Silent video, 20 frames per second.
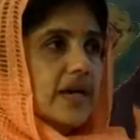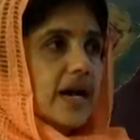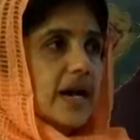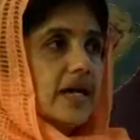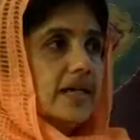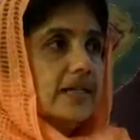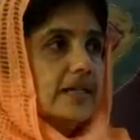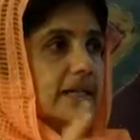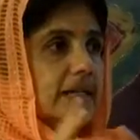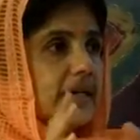
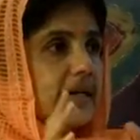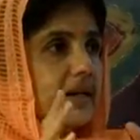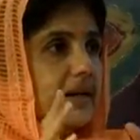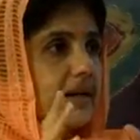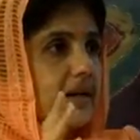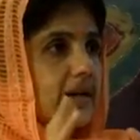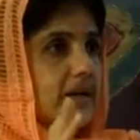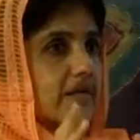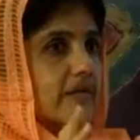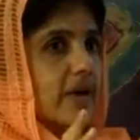And they are
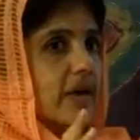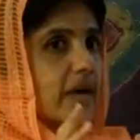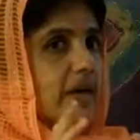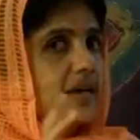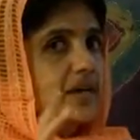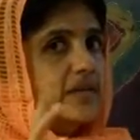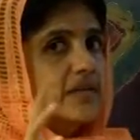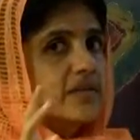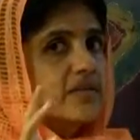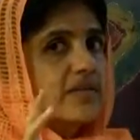like
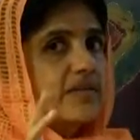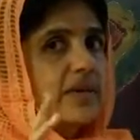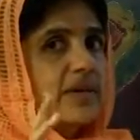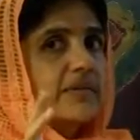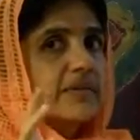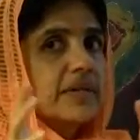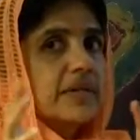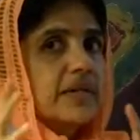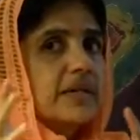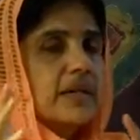various
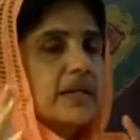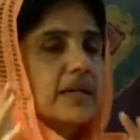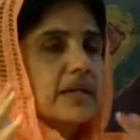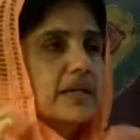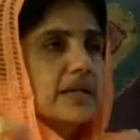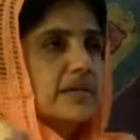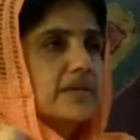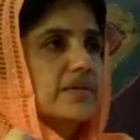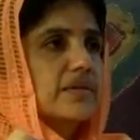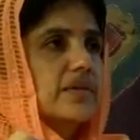flower
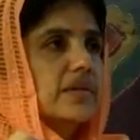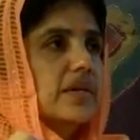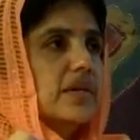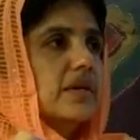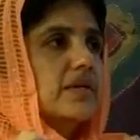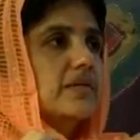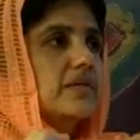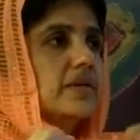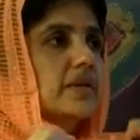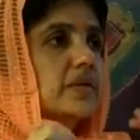gardens
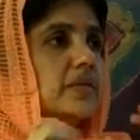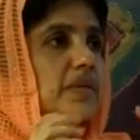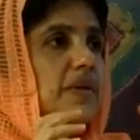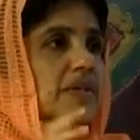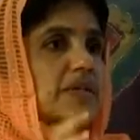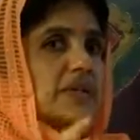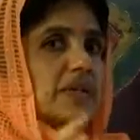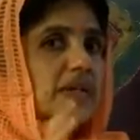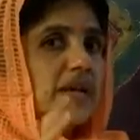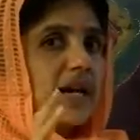which
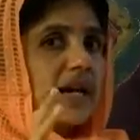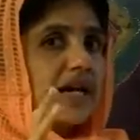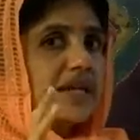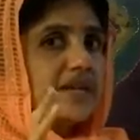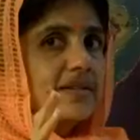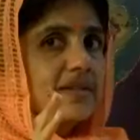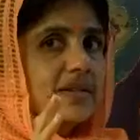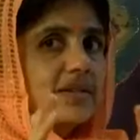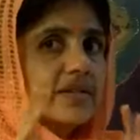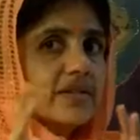
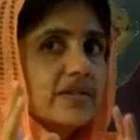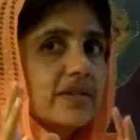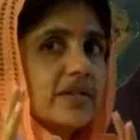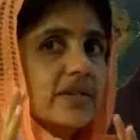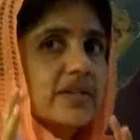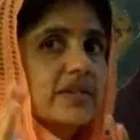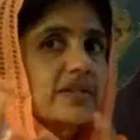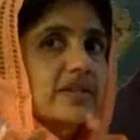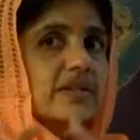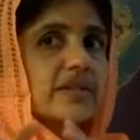specialize in
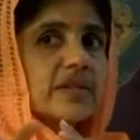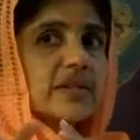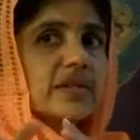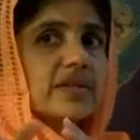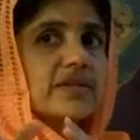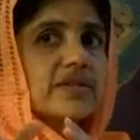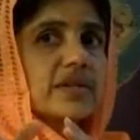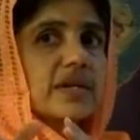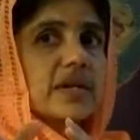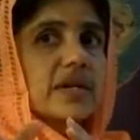certain
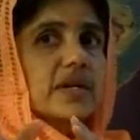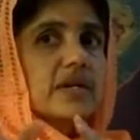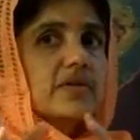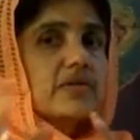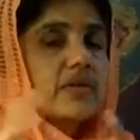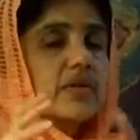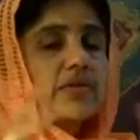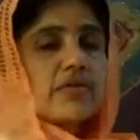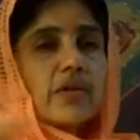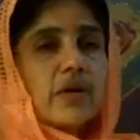things.
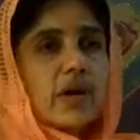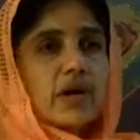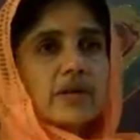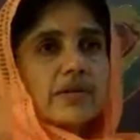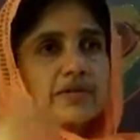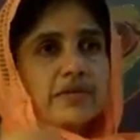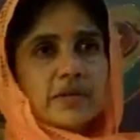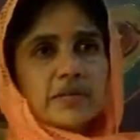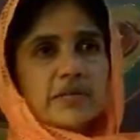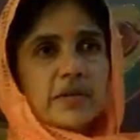So if all
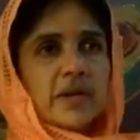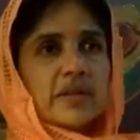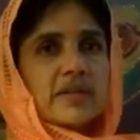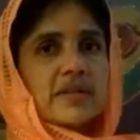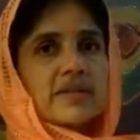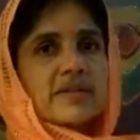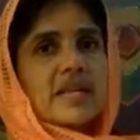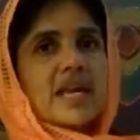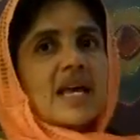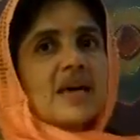of them are the
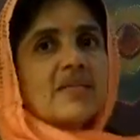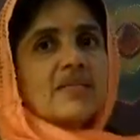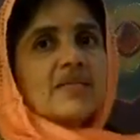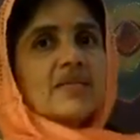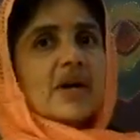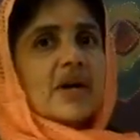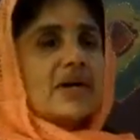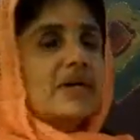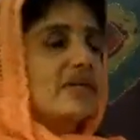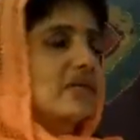same,
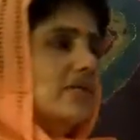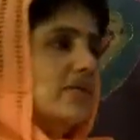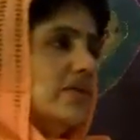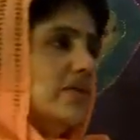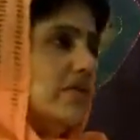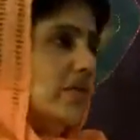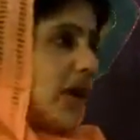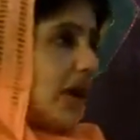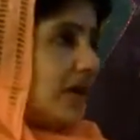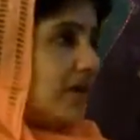why do,
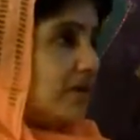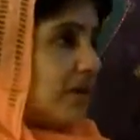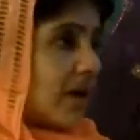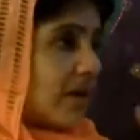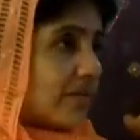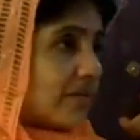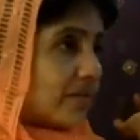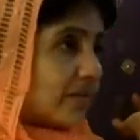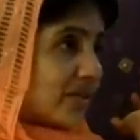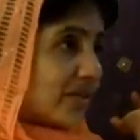why do I
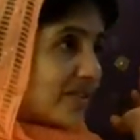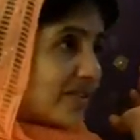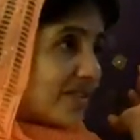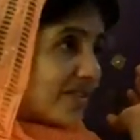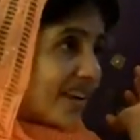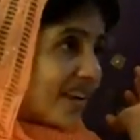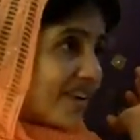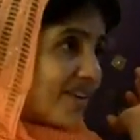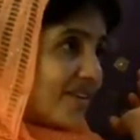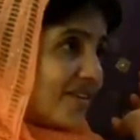have to
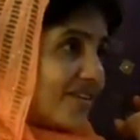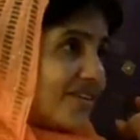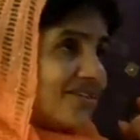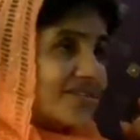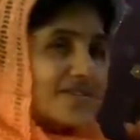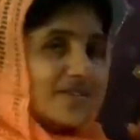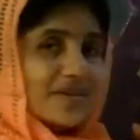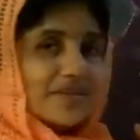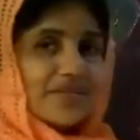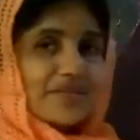study all
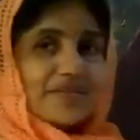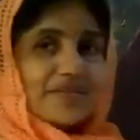of them?